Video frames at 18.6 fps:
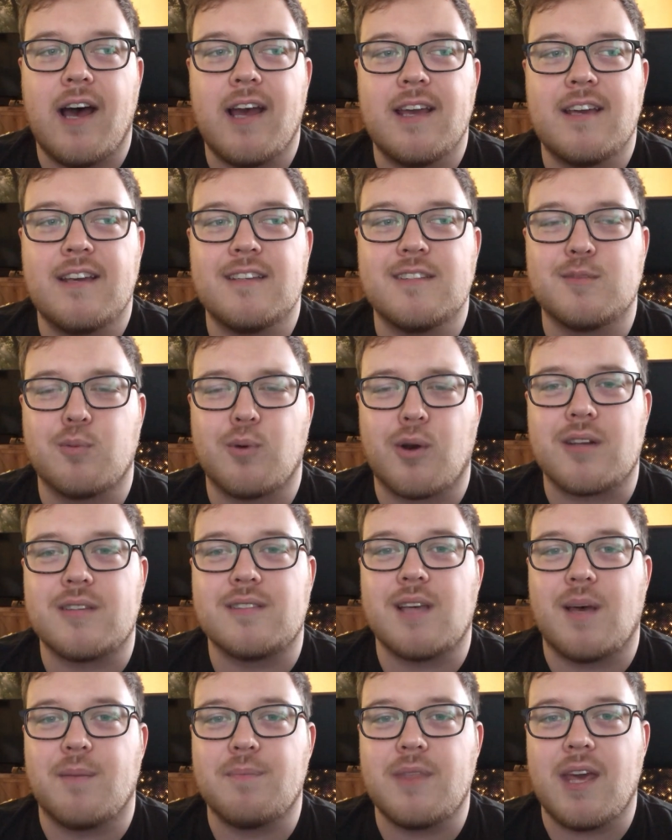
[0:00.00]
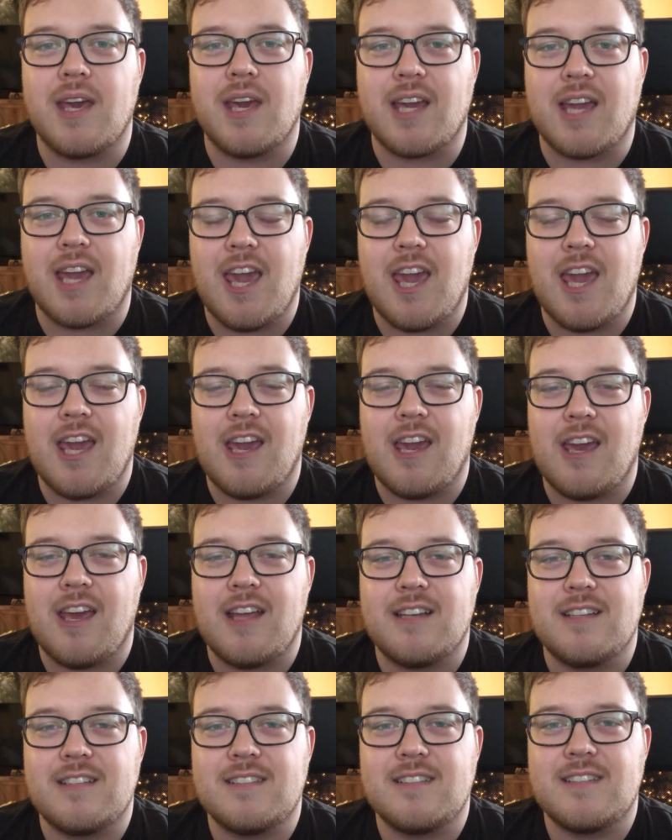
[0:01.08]
is worth something,
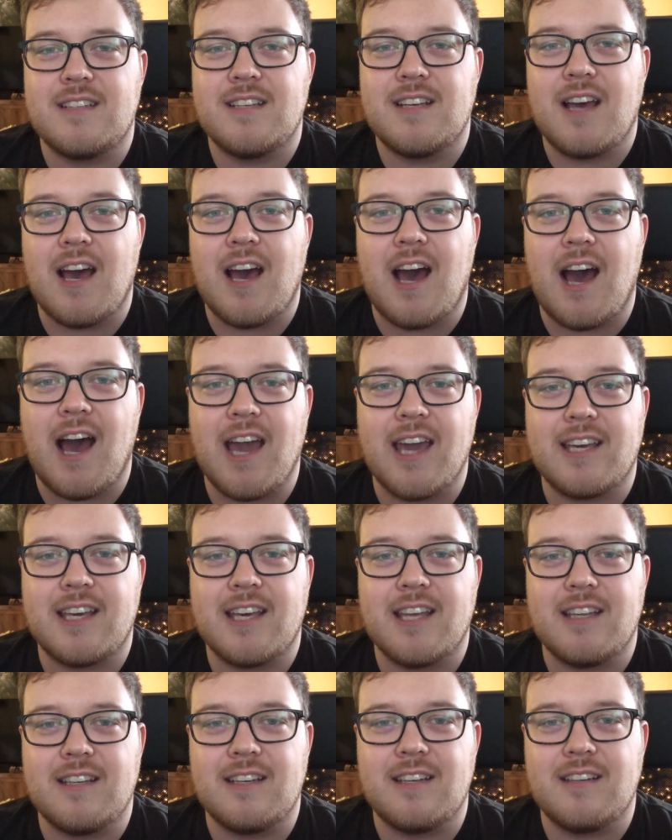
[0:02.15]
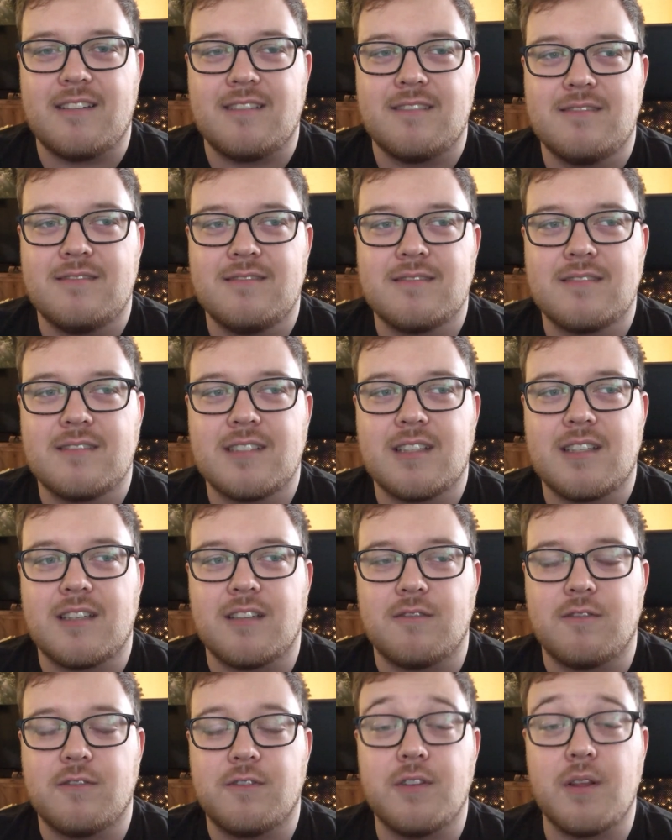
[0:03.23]
and I can
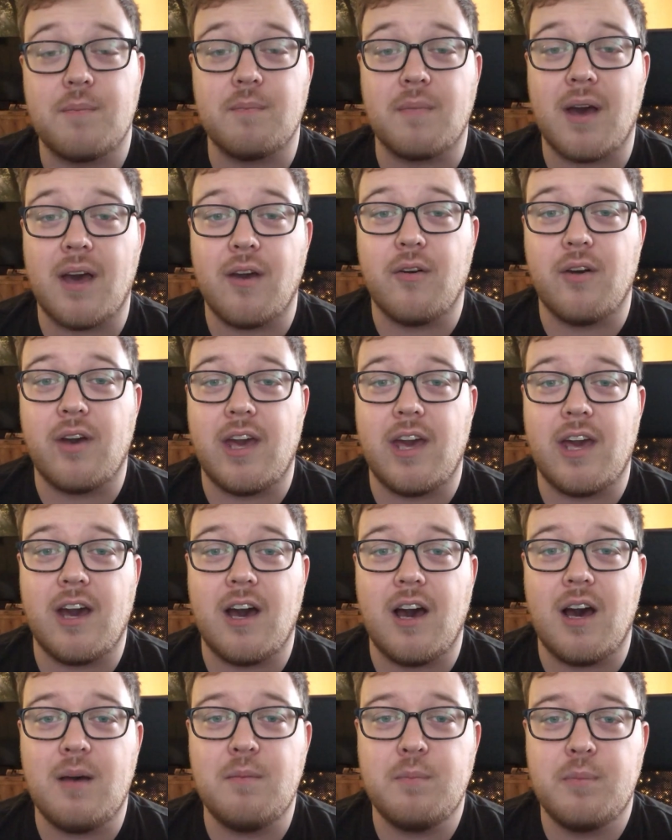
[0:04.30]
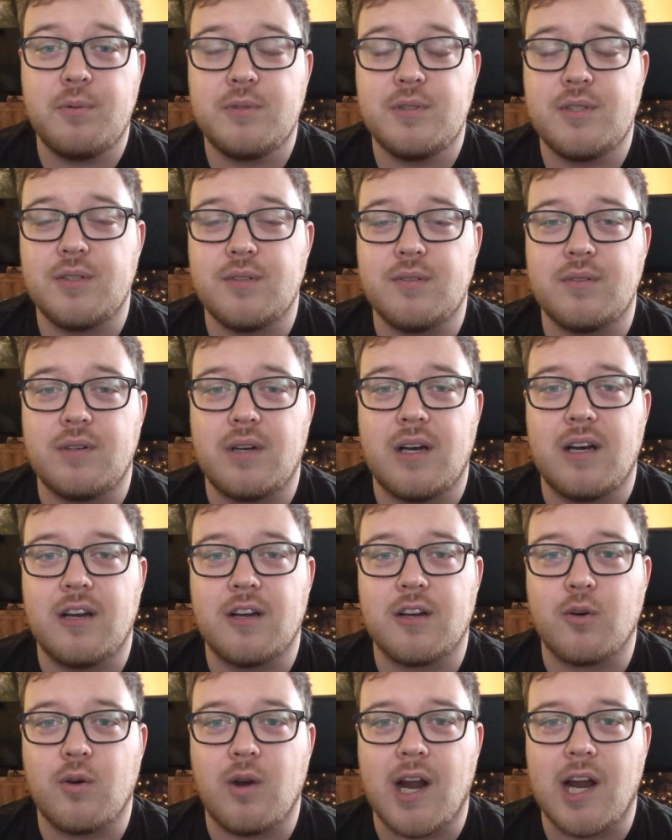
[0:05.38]
flip my way up to
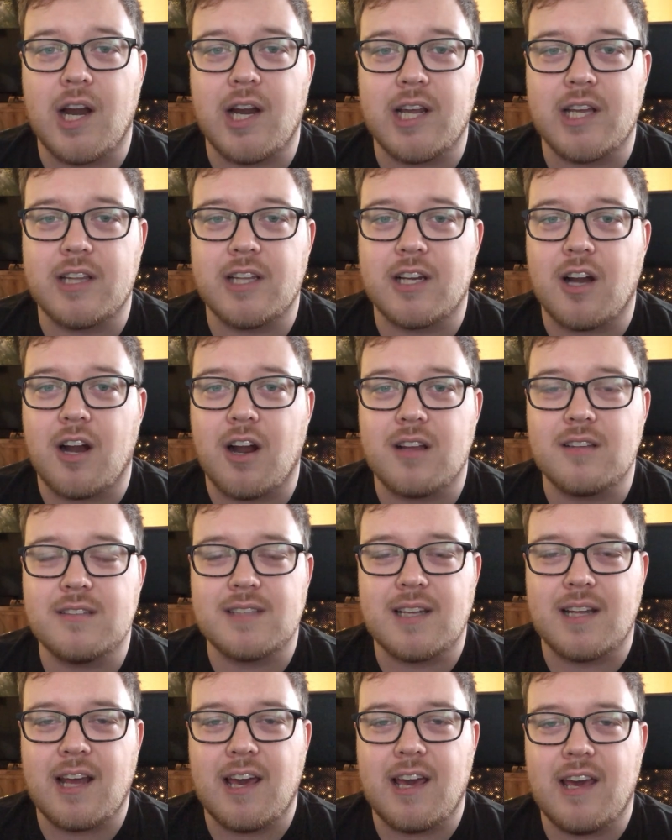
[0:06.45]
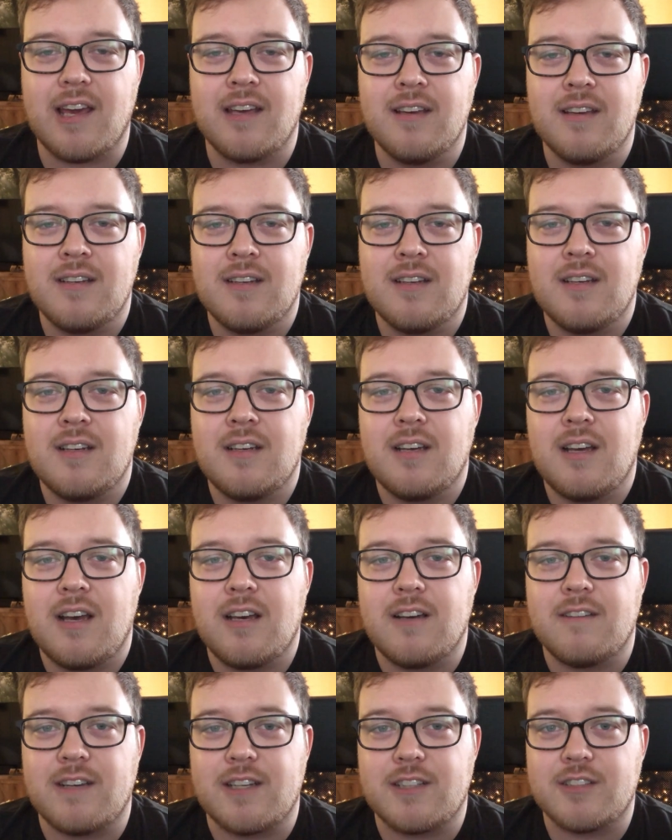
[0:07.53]
acquiring the cards that I
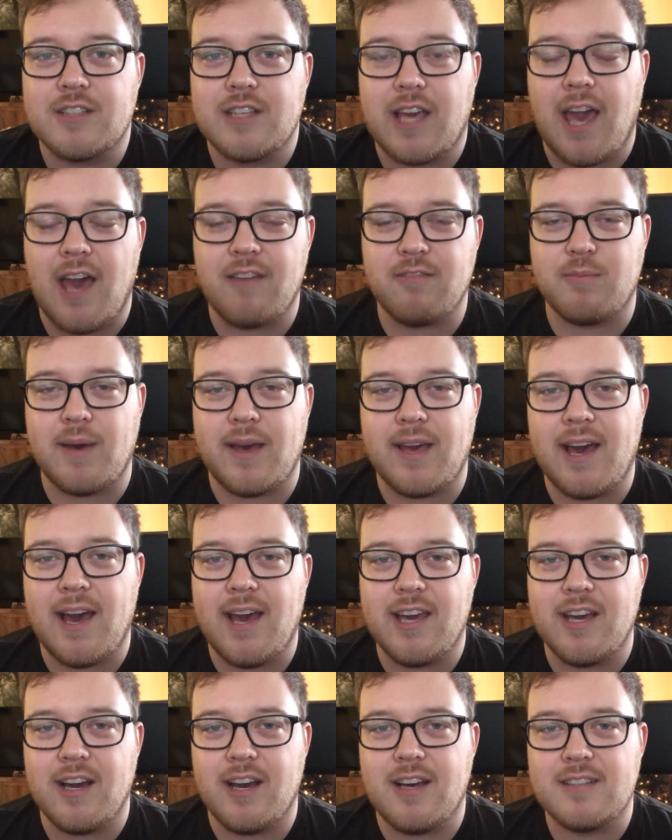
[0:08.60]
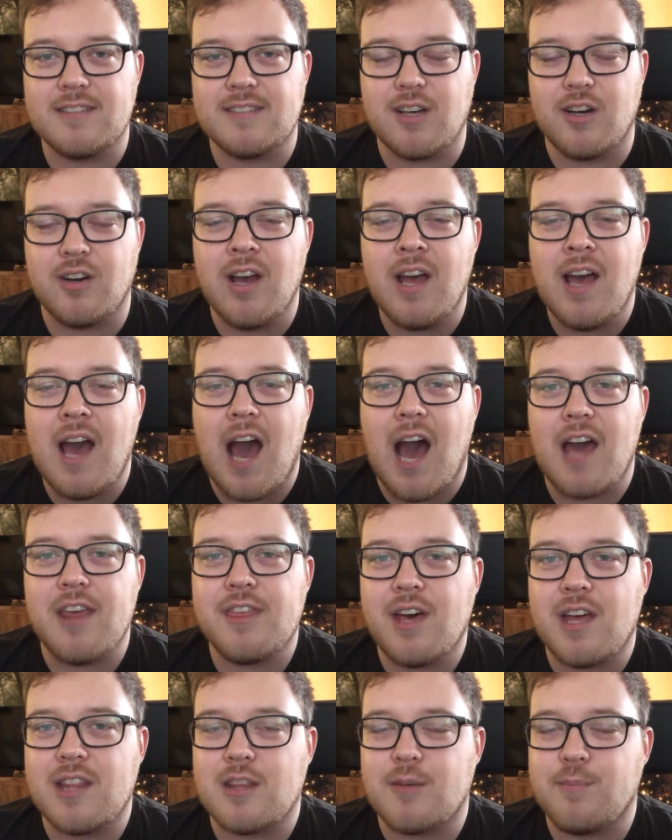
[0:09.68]
eventually have my eye on. So I
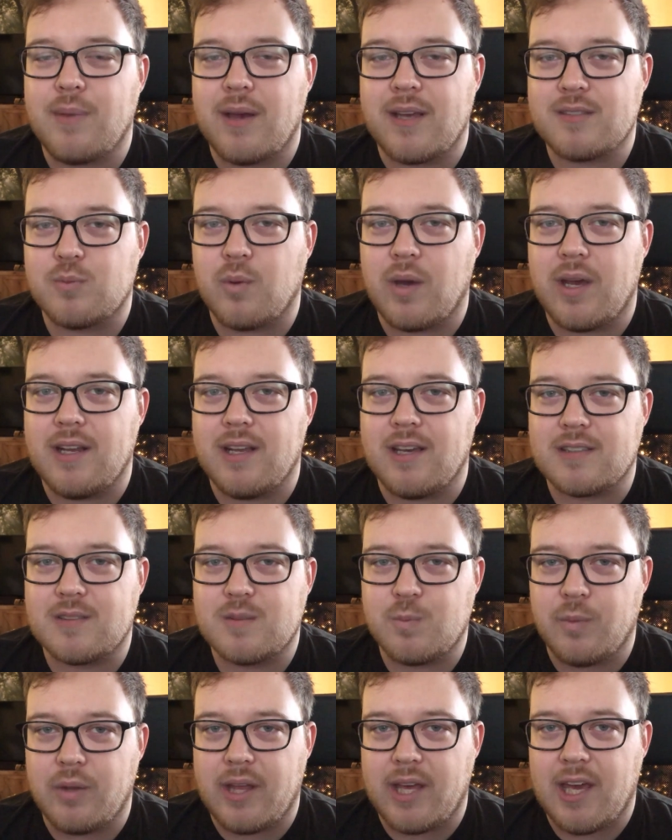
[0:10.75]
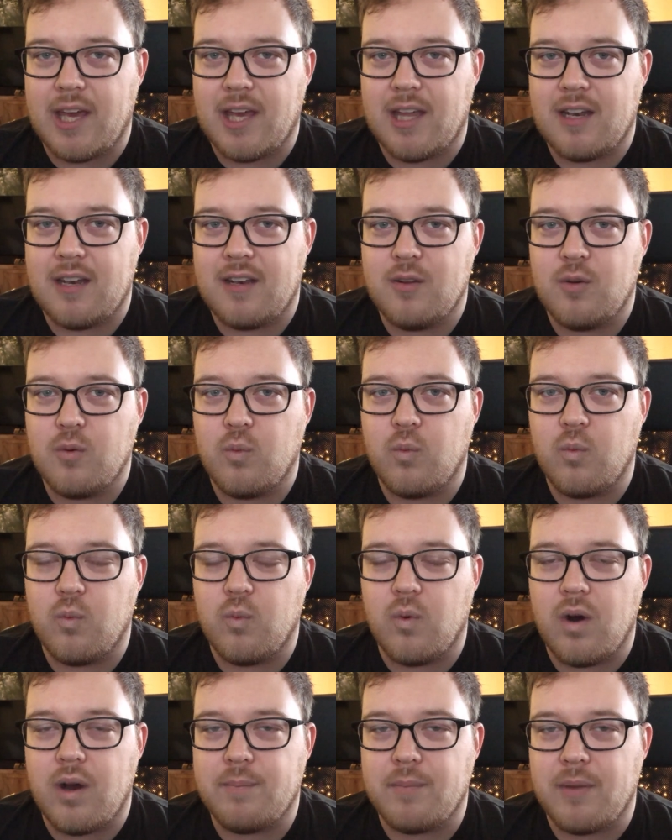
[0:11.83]
thought the best way to explain
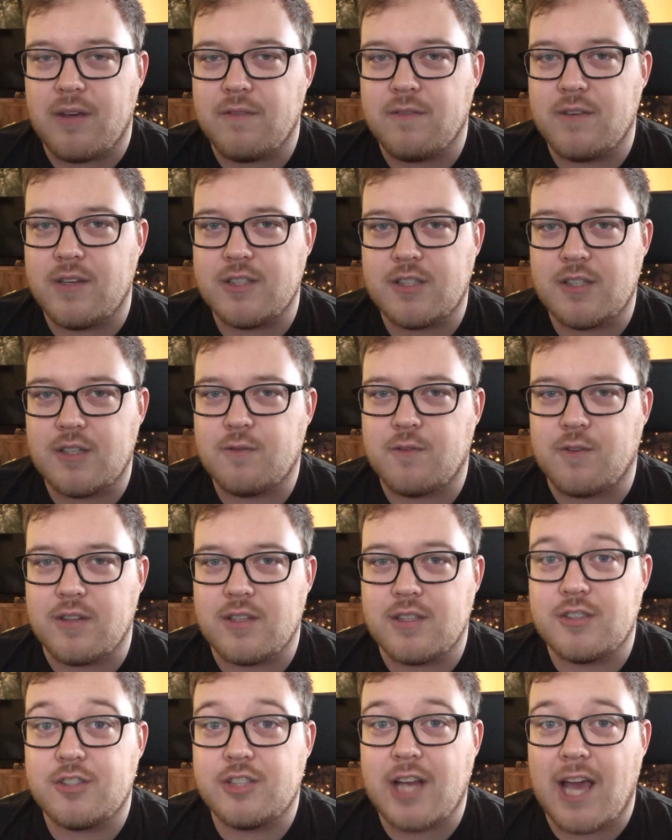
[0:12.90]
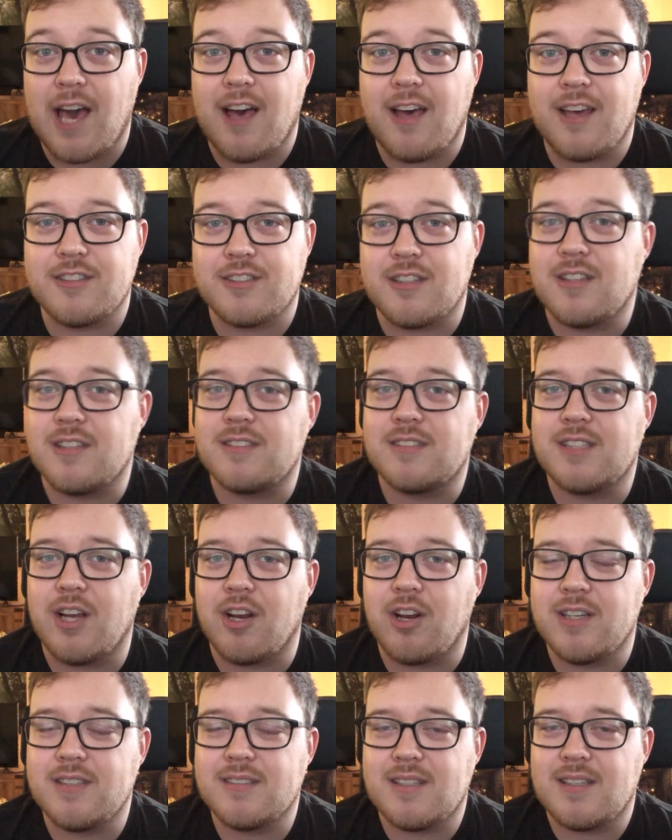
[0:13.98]
what my vision for this challenge in the
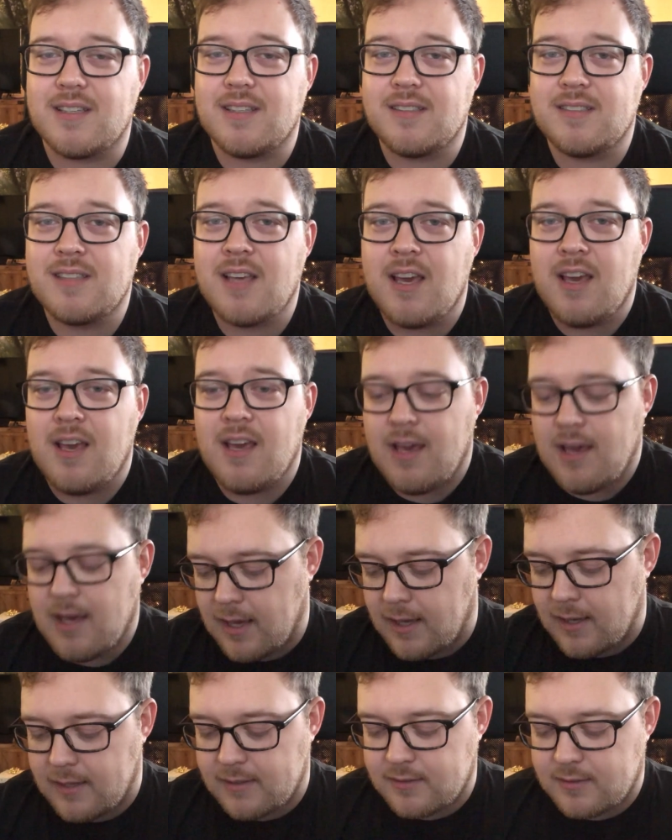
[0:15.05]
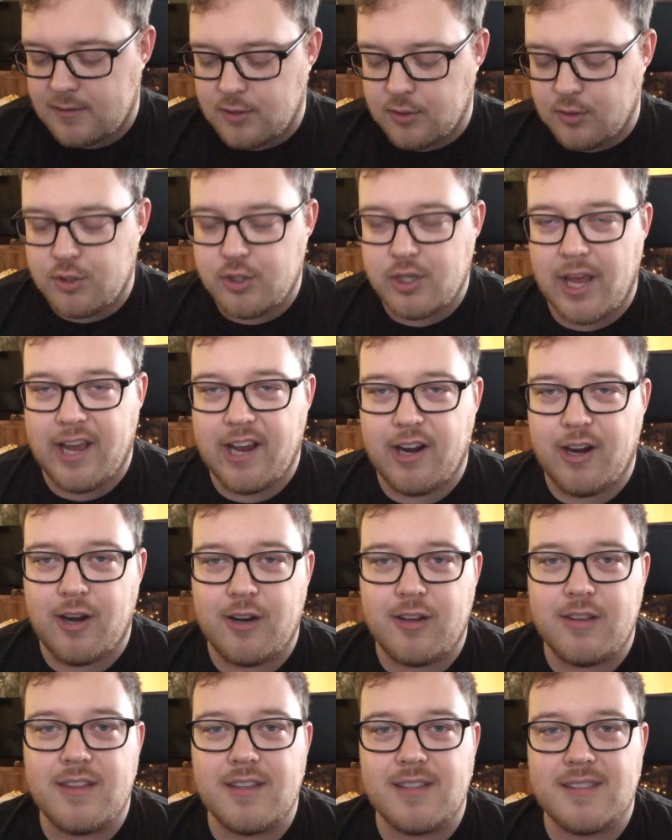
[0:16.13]
series is to share the